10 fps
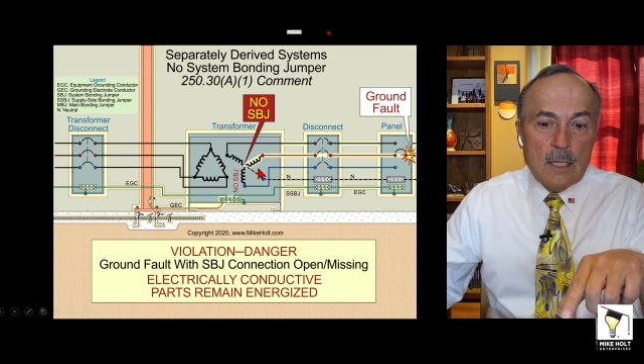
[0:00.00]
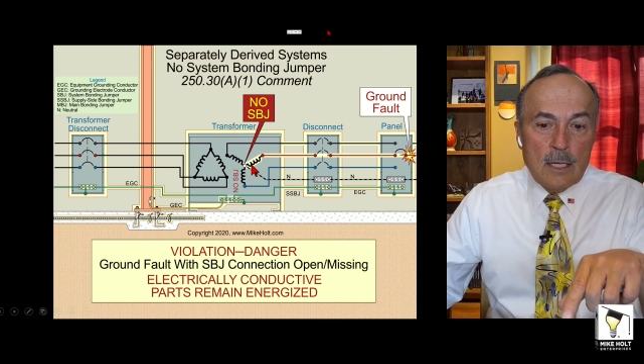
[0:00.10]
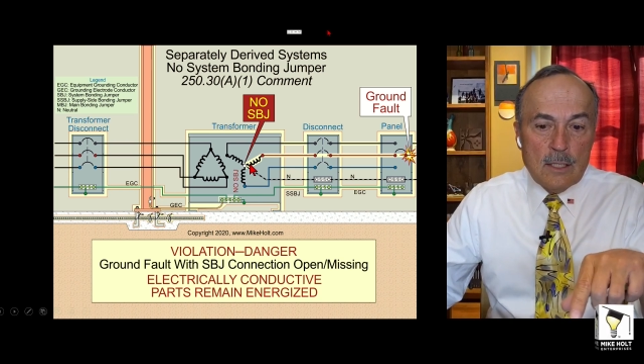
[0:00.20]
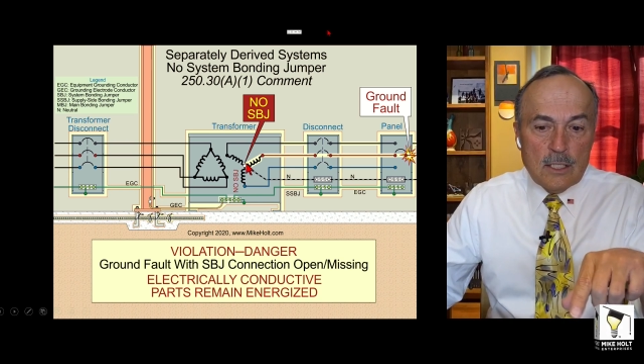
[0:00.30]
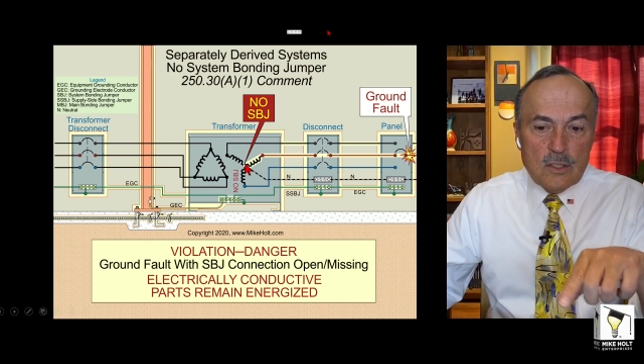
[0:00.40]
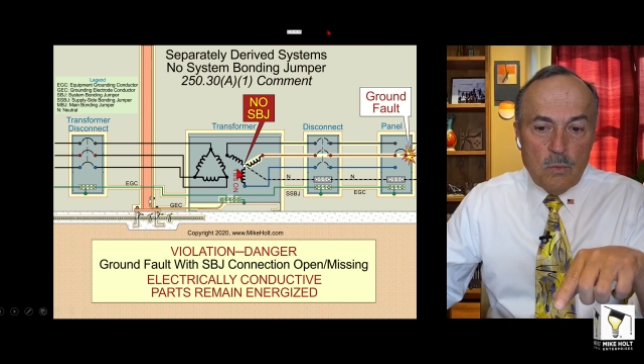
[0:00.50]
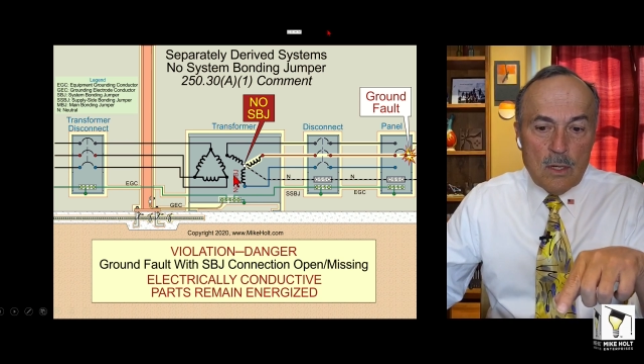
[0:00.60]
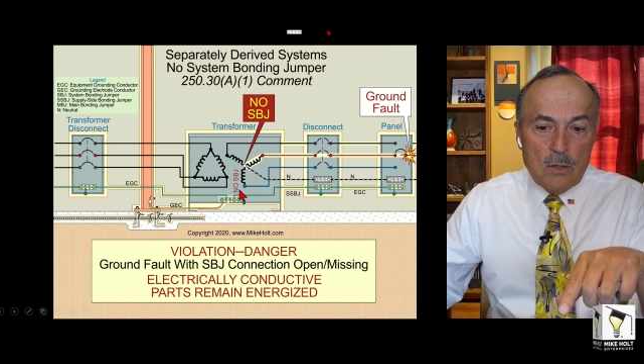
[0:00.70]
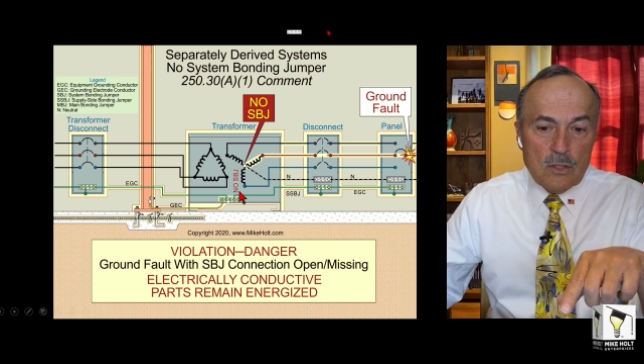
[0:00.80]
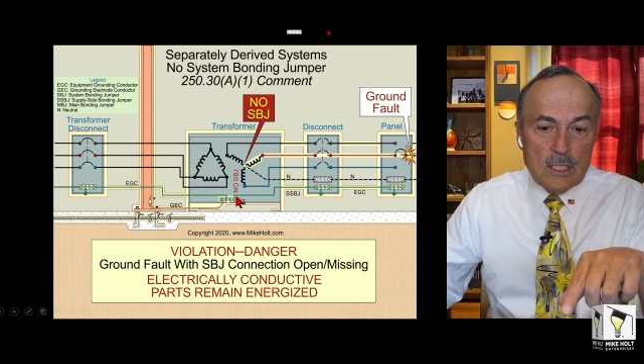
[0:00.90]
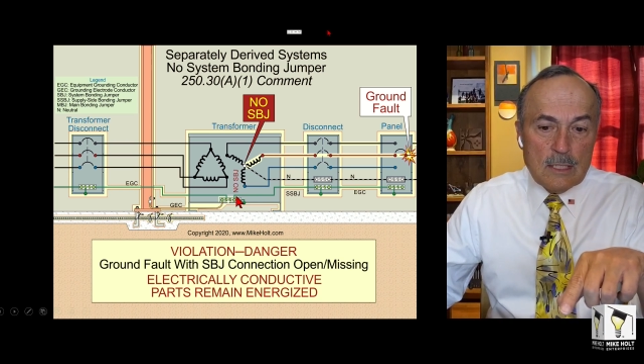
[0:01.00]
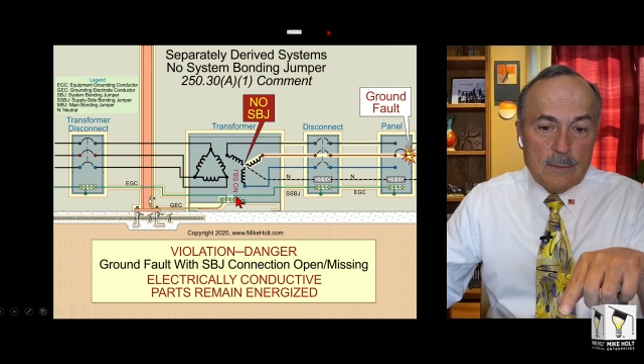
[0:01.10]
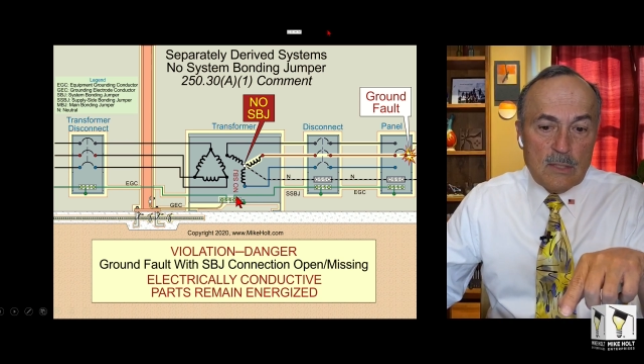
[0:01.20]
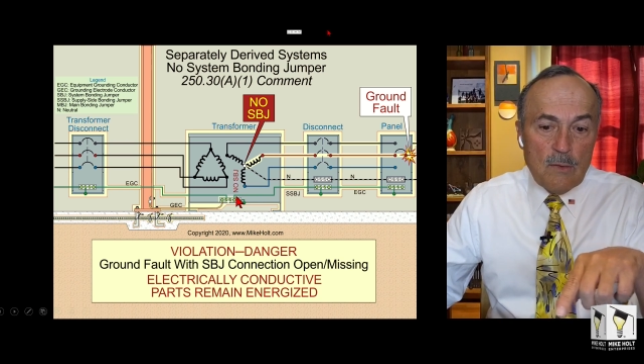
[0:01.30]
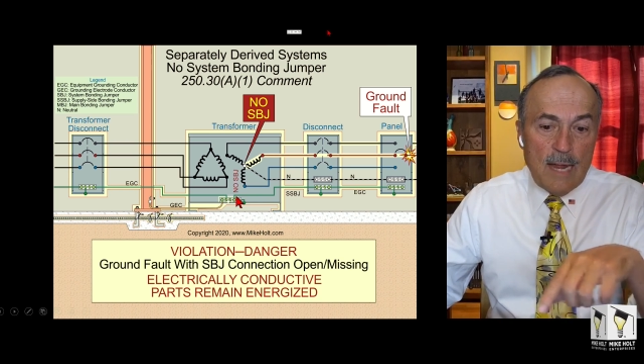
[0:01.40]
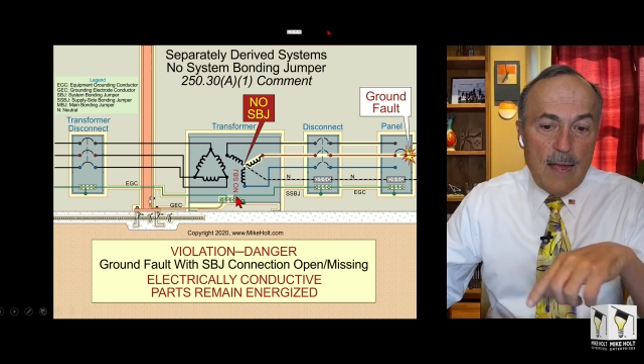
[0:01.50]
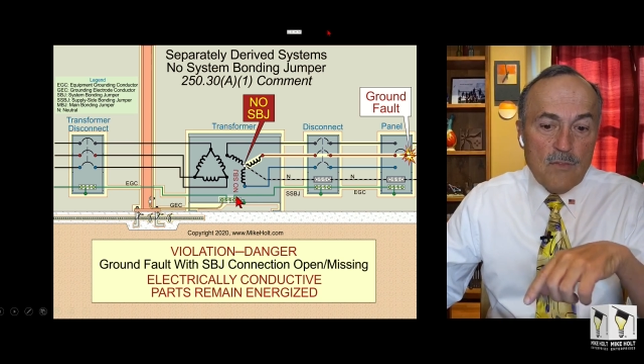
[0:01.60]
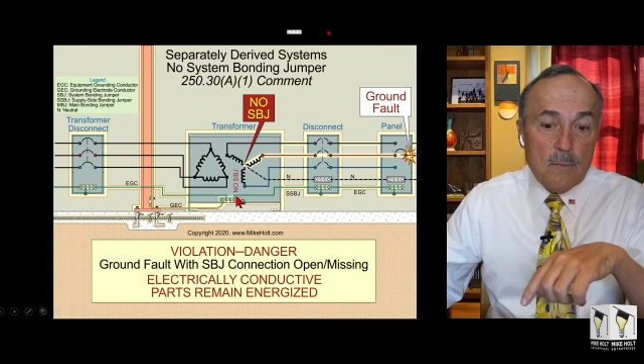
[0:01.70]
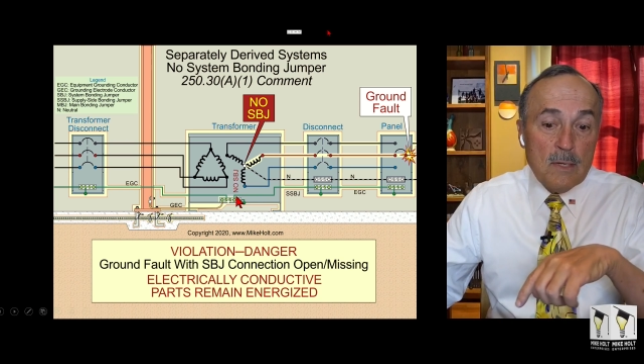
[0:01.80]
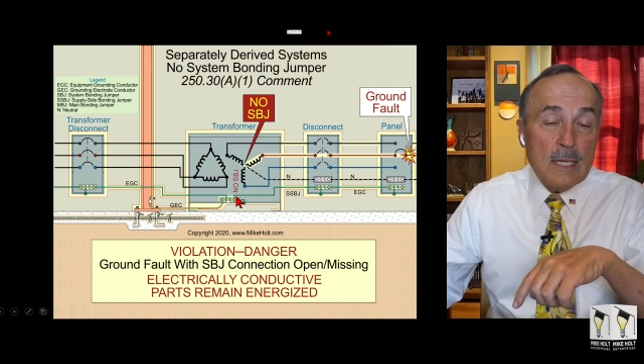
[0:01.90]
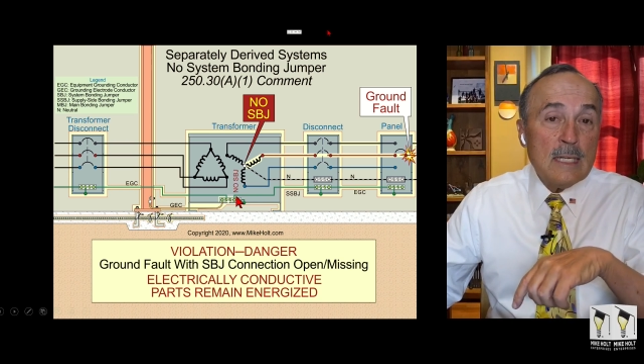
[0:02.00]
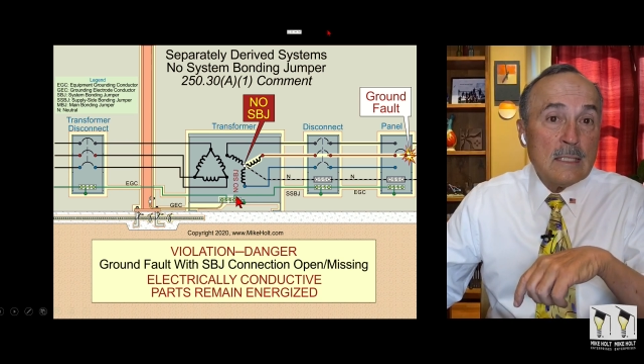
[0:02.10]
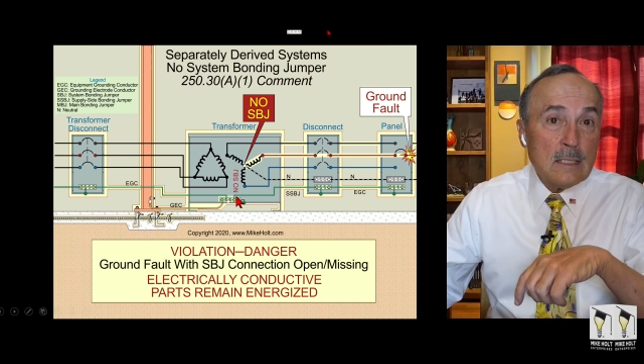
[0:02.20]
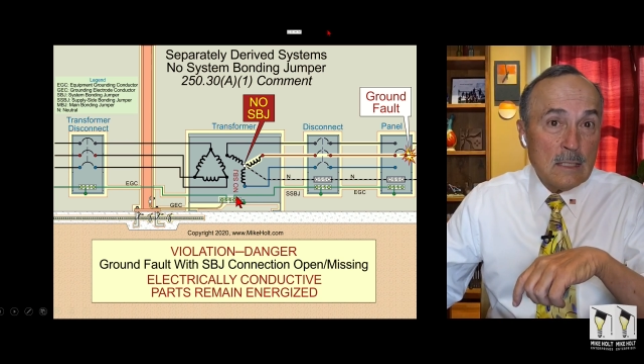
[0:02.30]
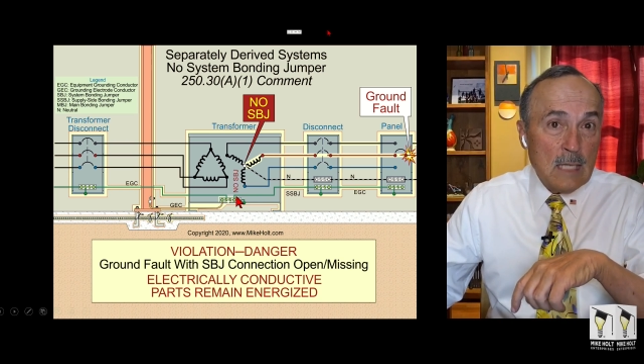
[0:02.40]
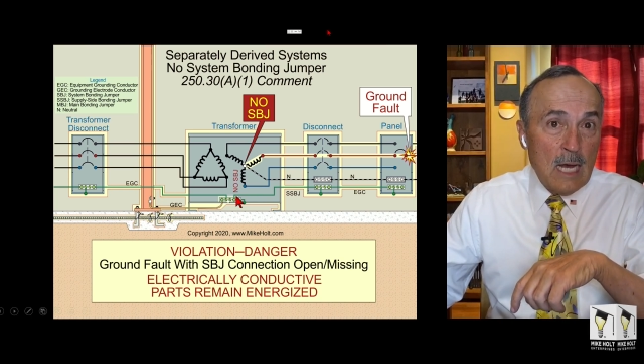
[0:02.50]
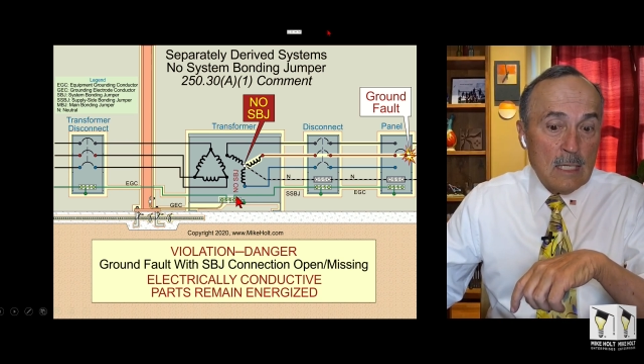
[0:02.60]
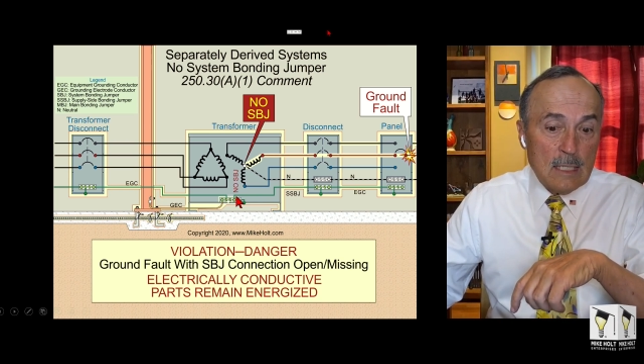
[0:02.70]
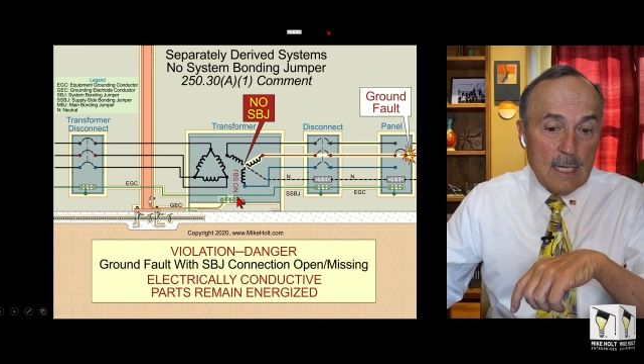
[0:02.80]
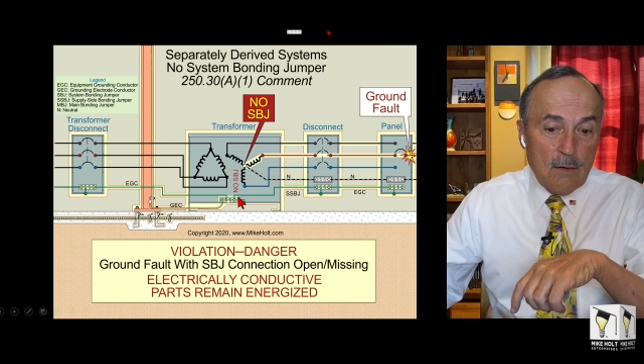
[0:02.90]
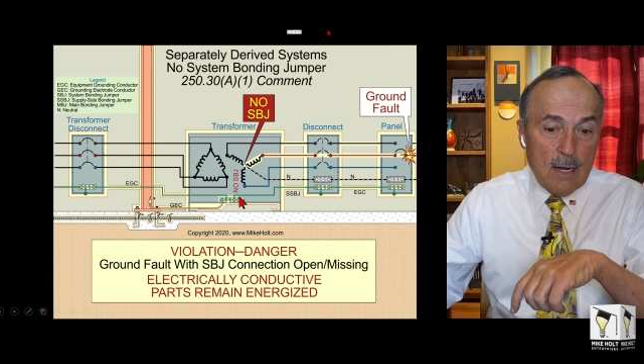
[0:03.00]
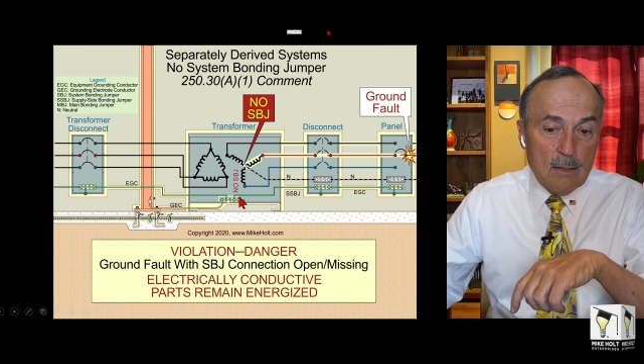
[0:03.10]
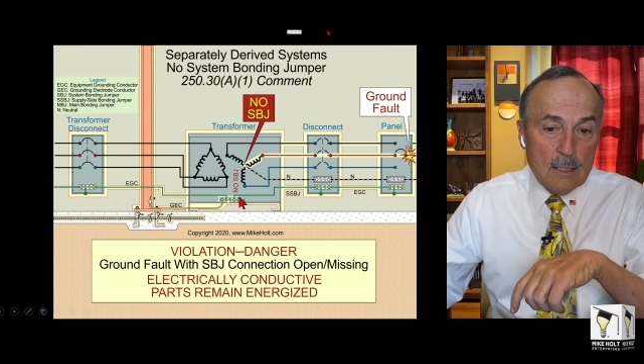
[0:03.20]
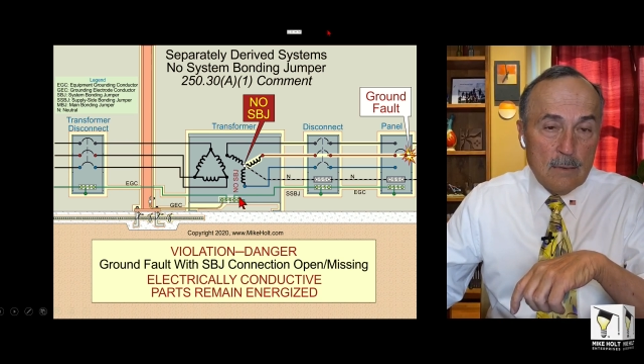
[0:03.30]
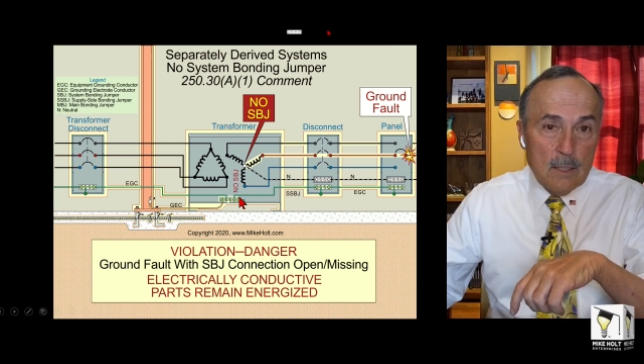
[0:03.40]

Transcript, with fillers: And this is one of those systems that would have to be solidly grounded.